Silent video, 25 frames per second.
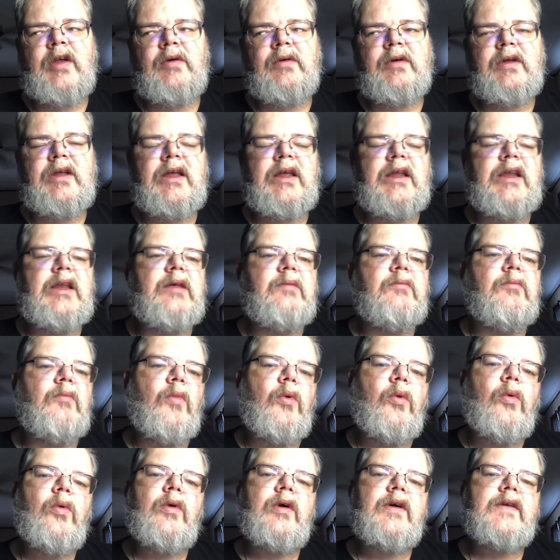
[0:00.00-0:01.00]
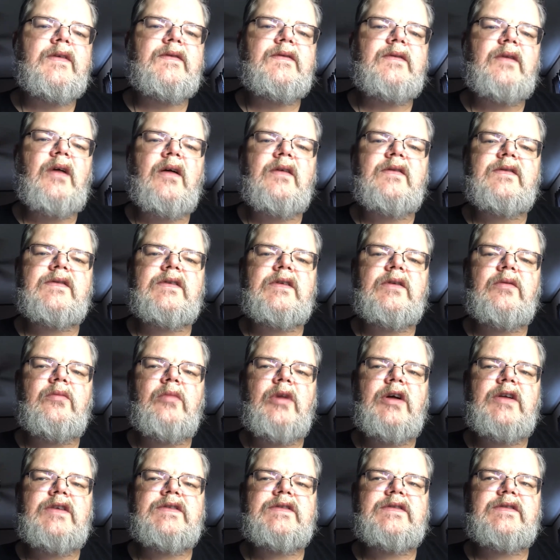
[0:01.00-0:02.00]
Anymore is not so
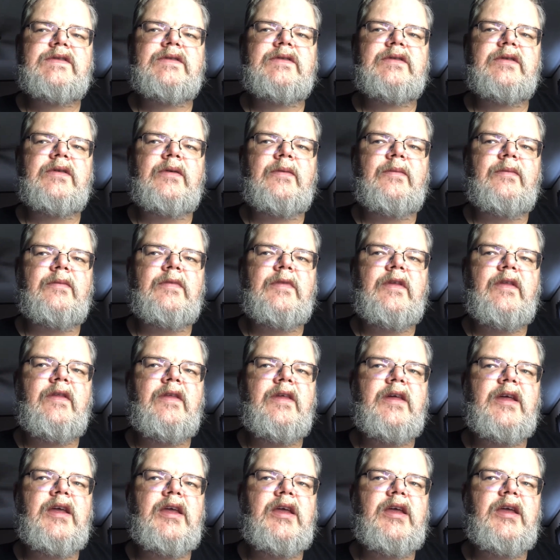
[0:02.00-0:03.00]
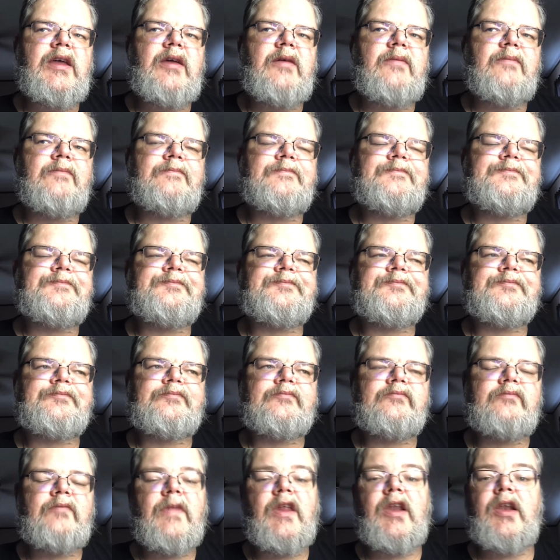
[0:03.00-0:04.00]
much the
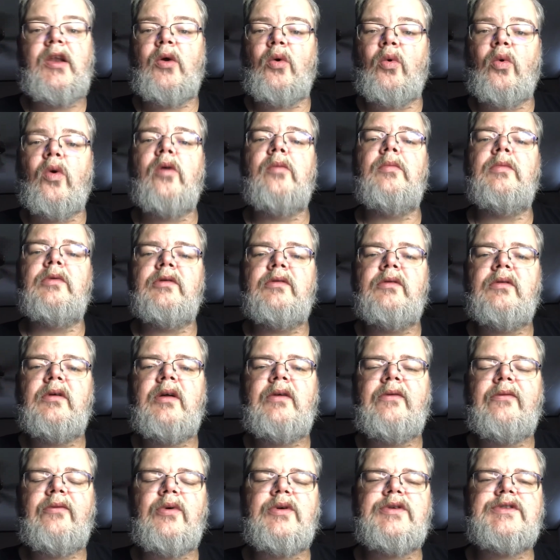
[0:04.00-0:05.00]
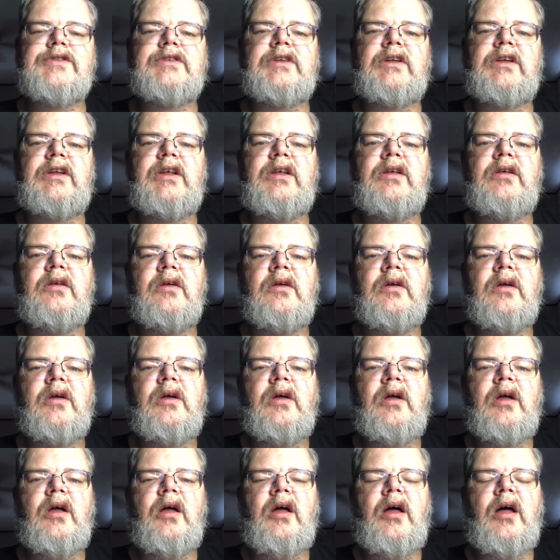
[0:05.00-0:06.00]
norm, unfortunately.
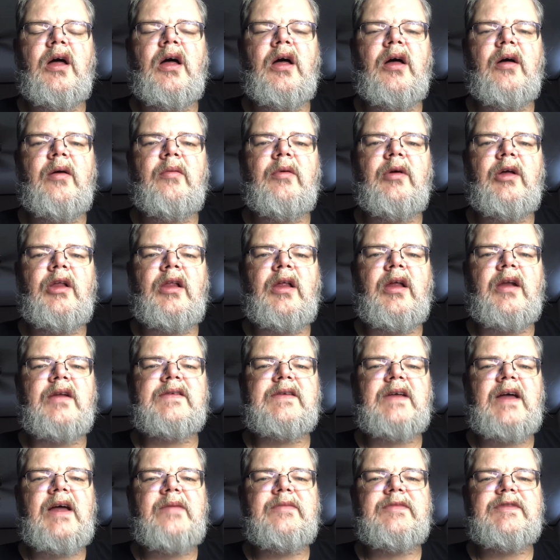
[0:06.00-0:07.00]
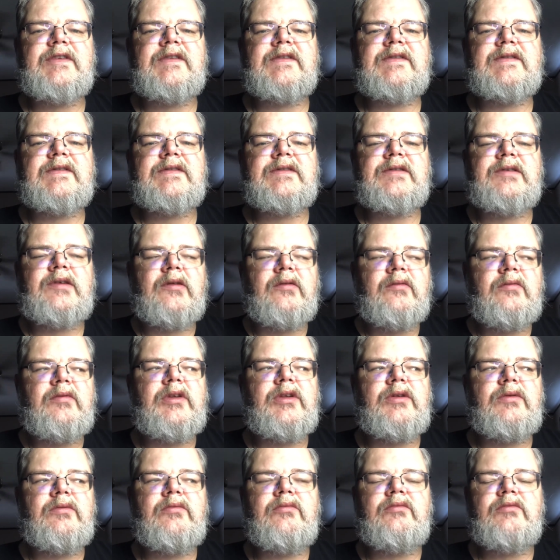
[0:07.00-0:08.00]
A lot of times it's
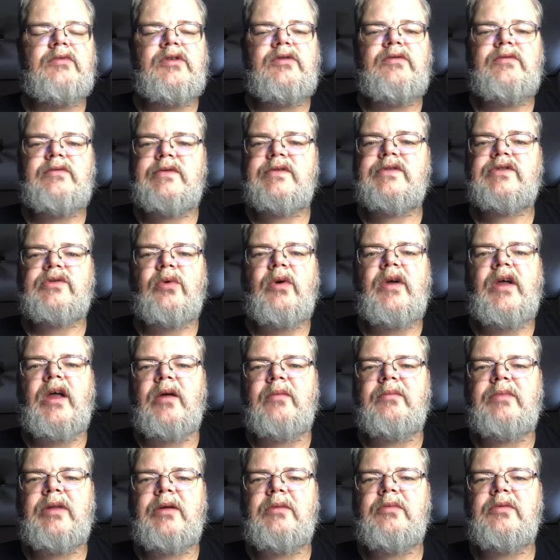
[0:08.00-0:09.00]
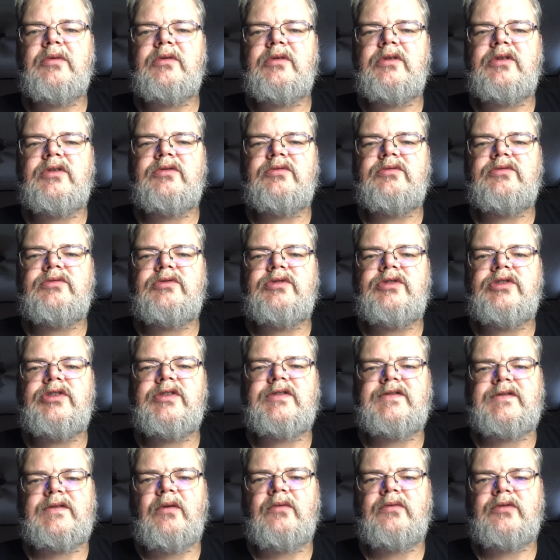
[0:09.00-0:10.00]
you just quit. You
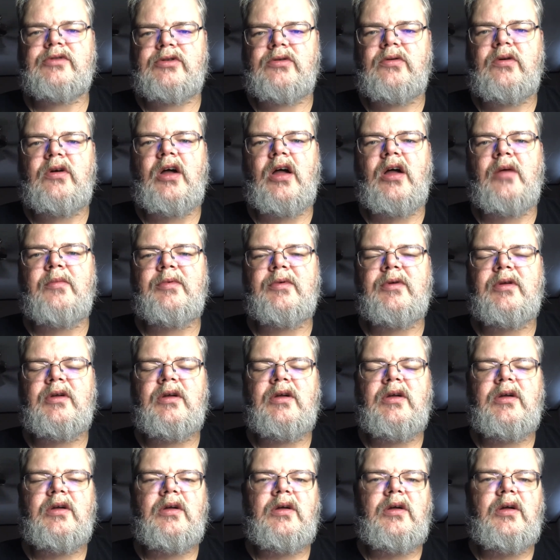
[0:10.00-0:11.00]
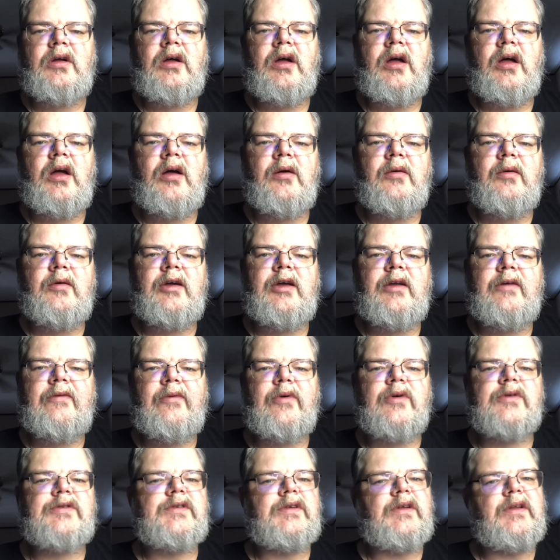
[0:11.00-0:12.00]
just don't show up, and
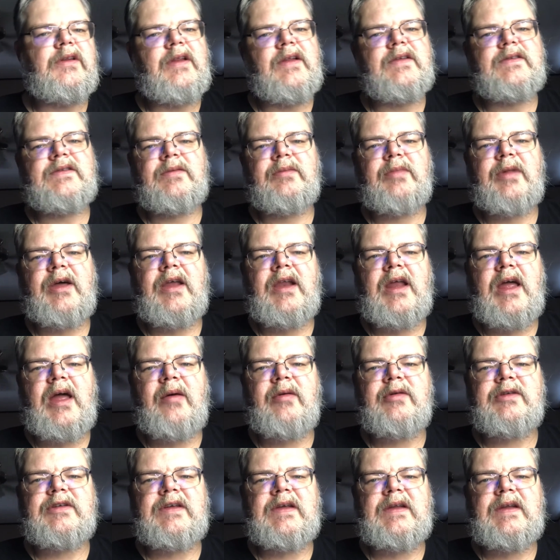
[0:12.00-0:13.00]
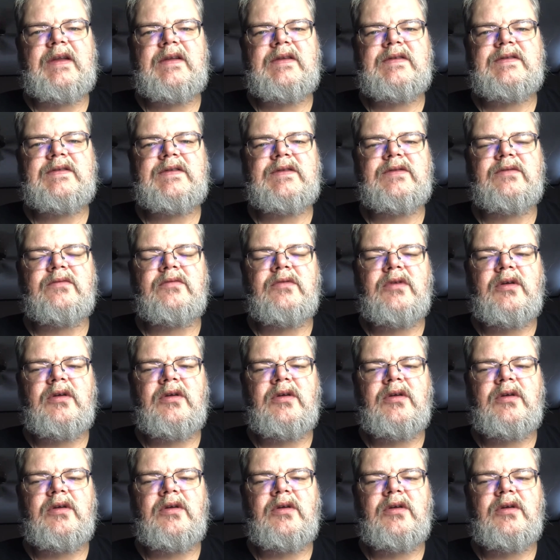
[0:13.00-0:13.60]
unfortunately that's a bad habit to get into.